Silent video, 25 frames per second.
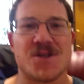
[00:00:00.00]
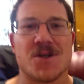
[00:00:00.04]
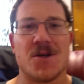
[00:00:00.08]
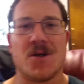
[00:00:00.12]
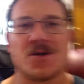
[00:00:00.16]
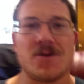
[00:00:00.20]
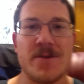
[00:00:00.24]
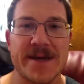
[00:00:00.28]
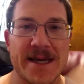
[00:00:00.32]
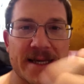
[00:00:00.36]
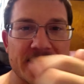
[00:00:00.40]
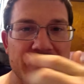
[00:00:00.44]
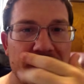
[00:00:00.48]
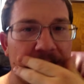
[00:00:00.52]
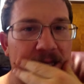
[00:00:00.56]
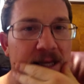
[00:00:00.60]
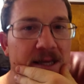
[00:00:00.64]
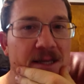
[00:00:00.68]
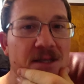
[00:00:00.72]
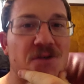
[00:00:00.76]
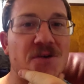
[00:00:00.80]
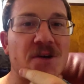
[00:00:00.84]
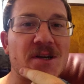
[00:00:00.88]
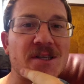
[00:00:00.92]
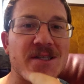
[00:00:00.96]
so we got something
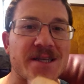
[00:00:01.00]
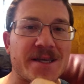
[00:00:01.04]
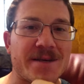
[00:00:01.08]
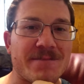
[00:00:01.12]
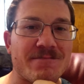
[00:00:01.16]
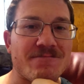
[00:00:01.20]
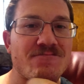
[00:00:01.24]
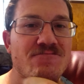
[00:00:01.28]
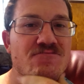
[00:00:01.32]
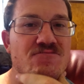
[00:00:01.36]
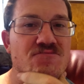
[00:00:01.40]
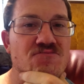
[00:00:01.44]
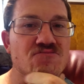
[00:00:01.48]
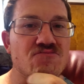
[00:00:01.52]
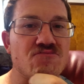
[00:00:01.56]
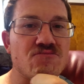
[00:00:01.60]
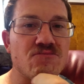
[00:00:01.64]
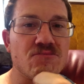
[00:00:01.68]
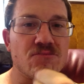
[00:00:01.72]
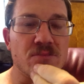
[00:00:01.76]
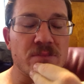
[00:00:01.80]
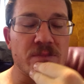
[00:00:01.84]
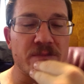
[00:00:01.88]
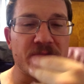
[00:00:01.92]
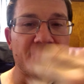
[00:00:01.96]
interesting.
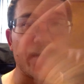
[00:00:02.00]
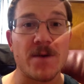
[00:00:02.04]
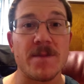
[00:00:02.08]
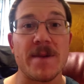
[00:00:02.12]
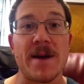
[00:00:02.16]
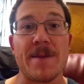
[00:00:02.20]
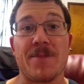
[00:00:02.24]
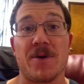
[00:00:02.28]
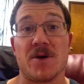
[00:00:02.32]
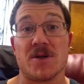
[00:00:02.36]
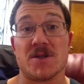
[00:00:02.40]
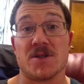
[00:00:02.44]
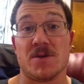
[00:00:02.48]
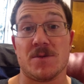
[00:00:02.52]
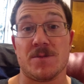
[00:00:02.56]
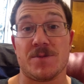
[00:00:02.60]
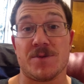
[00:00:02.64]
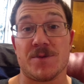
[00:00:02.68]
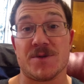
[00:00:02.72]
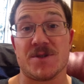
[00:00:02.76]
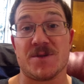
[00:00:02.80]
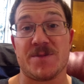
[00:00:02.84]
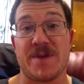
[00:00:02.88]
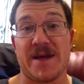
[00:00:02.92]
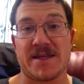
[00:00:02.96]
From my personal
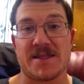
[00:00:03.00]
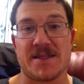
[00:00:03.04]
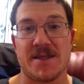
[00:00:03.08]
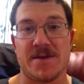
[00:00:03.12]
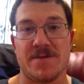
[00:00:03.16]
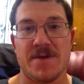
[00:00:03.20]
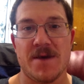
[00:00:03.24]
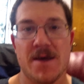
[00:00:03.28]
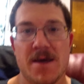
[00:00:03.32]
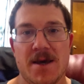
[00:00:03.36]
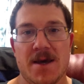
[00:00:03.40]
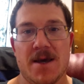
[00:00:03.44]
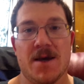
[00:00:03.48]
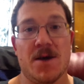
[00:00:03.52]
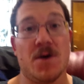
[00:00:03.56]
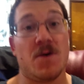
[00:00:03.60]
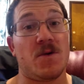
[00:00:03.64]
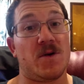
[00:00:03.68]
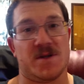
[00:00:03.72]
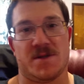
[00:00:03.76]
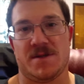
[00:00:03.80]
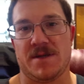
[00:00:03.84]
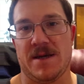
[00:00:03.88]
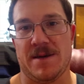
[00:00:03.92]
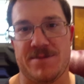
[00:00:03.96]
perspective, of
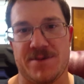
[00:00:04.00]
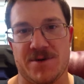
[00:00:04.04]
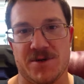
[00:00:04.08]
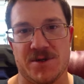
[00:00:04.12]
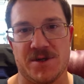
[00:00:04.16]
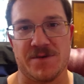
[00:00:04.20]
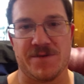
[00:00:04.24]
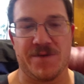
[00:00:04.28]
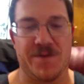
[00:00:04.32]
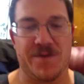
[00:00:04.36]
course not protein